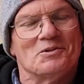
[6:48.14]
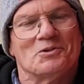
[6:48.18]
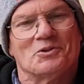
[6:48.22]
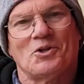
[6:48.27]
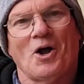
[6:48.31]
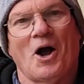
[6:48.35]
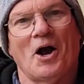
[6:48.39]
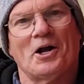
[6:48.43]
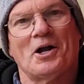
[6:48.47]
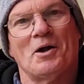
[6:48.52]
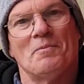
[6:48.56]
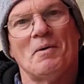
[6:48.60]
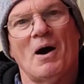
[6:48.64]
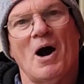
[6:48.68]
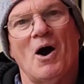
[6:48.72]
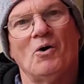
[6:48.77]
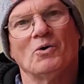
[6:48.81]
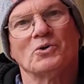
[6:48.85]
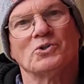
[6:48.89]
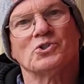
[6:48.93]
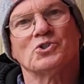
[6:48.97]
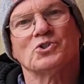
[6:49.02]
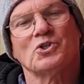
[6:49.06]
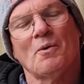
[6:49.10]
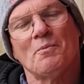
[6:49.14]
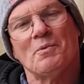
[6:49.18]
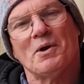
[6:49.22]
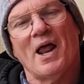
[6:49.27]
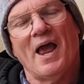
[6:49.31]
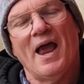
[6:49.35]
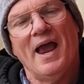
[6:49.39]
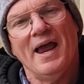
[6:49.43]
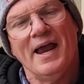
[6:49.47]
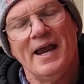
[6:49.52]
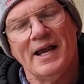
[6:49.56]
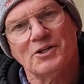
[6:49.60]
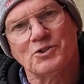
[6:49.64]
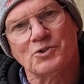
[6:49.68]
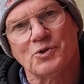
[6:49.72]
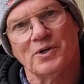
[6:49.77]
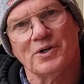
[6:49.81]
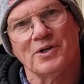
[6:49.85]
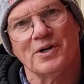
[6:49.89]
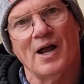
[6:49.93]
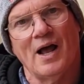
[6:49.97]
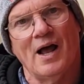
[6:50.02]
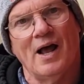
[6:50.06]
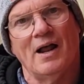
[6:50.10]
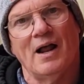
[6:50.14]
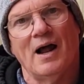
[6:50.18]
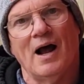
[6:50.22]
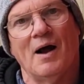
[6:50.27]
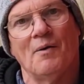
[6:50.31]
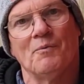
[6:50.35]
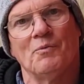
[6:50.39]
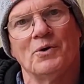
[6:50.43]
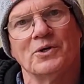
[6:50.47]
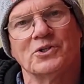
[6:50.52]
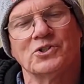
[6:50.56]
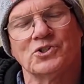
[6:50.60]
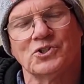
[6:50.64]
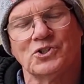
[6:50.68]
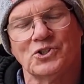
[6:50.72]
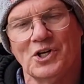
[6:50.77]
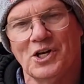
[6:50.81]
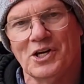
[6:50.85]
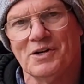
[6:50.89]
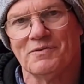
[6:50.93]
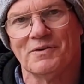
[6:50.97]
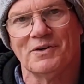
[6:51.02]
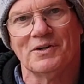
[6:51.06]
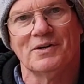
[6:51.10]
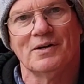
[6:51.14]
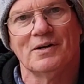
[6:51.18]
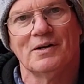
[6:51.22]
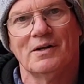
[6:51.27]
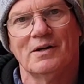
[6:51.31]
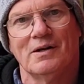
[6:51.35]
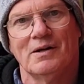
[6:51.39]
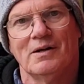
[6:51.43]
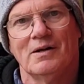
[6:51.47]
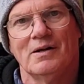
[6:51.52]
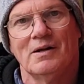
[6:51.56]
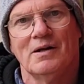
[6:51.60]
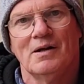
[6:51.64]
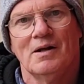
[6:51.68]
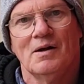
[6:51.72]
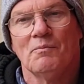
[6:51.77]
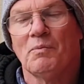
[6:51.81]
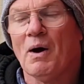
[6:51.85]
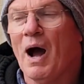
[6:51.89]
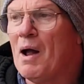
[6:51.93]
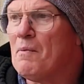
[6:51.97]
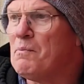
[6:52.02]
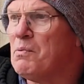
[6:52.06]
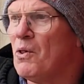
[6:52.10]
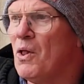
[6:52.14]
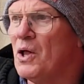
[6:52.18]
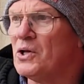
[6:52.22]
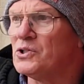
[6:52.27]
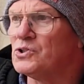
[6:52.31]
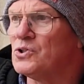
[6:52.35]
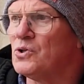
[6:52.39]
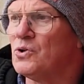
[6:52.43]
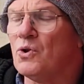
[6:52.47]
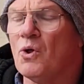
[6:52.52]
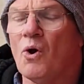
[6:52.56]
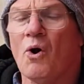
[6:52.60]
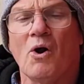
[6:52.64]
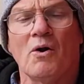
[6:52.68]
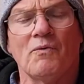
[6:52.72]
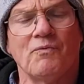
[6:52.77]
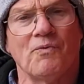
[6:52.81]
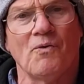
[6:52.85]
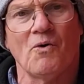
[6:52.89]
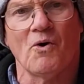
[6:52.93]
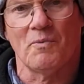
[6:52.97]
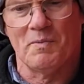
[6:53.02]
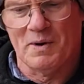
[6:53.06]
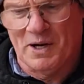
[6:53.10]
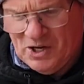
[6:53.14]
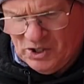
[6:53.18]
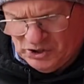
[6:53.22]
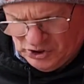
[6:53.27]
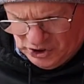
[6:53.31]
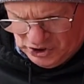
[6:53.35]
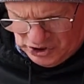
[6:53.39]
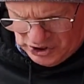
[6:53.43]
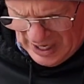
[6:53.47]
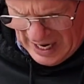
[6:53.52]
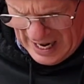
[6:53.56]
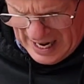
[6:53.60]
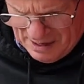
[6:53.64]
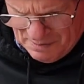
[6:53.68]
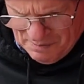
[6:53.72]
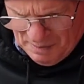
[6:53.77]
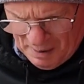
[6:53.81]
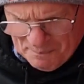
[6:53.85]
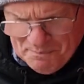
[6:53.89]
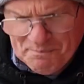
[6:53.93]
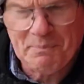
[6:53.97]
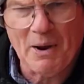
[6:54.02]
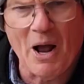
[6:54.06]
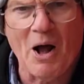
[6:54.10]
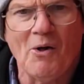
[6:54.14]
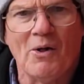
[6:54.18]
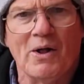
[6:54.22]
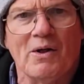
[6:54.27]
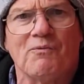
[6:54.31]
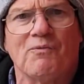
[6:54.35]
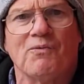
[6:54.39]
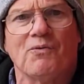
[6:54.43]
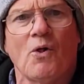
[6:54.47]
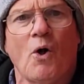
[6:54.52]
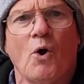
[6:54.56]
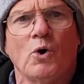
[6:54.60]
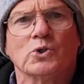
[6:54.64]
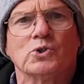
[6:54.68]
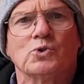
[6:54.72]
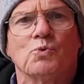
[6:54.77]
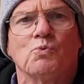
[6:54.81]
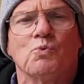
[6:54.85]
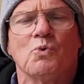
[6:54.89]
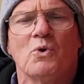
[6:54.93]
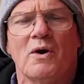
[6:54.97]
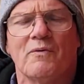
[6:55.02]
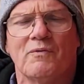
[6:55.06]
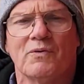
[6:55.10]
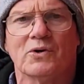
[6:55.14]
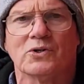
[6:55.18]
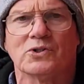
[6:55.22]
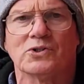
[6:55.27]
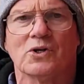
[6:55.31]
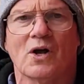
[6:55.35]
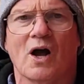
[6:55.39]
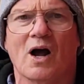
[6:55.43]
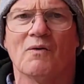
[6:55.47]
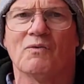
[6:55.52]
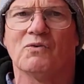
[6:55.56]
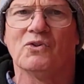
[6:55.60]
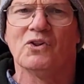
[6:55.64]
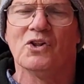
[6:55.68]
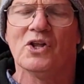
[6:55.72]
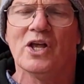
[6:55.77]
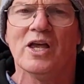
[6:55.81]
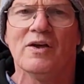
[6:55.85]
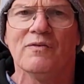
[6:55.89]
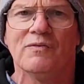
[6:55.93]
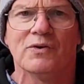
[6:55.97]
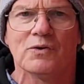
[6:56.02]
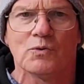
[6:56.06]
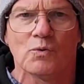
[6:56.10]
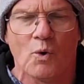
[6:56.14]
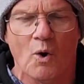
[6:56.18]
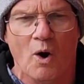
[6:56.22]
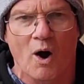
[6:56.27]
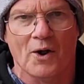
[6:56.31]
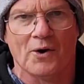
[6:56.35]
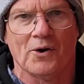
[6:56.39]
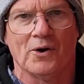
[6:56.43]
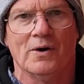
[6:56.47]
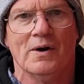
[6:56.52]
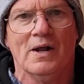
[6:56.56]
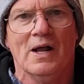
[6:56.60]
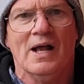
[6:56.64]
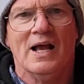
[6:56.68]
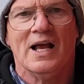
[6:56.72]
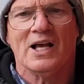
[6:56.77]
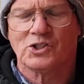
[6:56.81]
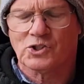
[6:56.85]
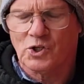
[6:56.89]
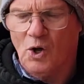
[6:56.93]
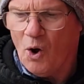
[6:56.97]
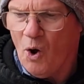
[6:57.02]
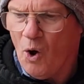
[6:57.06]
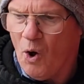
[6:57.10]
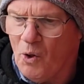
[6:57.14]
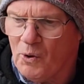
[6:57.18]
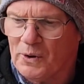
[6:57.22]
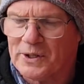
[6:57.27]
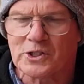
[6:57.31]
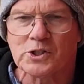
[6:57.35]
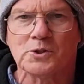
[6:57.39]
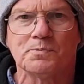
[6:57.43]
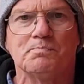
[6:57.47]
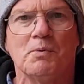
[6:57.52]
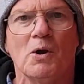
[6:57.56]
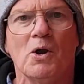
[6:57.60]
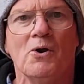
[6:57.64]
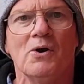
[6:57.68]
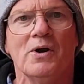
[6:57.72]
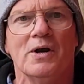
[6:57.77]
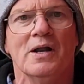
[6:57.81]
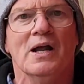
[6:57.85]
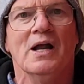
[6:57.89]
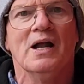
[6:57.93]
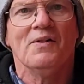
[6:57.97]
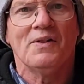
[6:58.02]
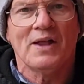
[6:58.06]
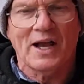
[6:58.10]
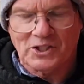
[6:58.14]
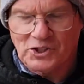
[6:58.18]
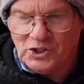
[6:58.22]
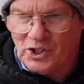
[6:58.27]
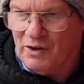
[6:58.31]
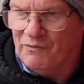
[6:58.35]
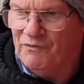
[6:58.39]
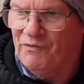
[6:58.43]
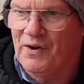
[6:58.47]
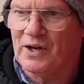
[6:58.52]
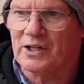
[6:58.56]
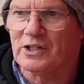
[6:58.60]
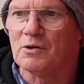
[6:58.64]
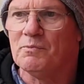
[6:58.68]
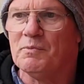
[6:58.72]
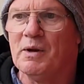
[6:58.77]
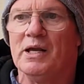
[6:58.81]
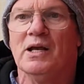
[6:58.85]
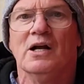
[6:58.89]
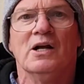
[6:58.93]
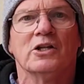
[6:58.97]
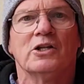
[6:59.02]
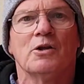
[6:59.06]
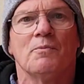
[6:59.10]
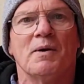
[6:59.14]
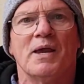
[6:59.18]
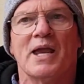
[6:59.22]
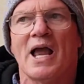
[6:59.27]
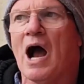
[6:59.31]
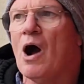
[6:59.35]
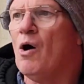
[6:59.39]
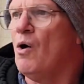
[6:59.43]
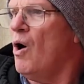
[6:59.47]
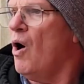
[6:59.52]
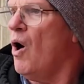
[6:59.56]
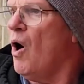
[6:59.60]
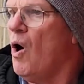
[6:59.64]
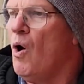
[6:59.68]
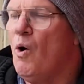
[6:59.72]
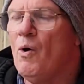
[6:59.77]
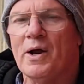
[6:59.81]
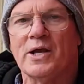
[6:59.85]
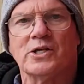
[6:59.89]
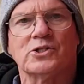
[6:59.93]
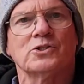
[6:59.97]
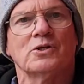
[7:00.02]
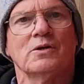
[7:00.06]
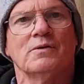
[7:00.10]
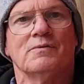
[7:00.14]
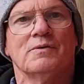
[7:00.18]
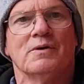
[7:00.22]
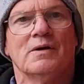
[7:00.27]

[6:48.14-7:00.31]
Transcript: talk about some of the hatred that I'm receiving. But I bless the Lord for it, because it's out of my belly flows rivers of living water. It's the Holy Spirit that's convicting me to be out always